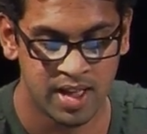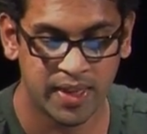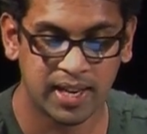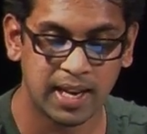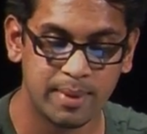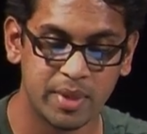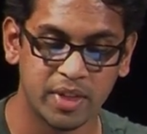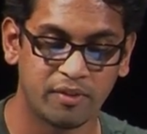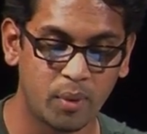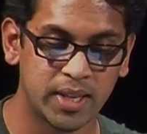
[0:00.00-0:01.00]
They claim
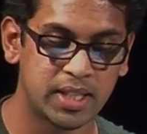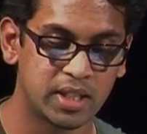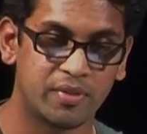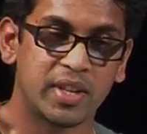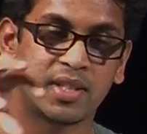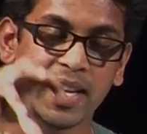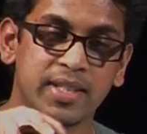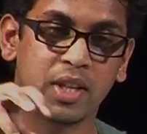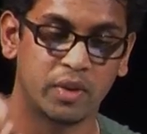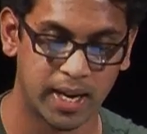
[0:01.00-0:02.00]
that the voices of the
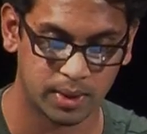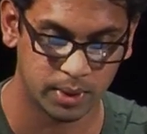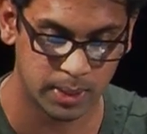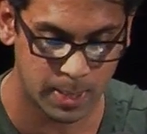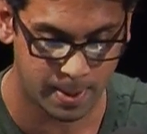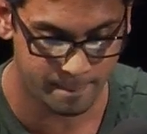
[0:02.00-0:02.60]
center ground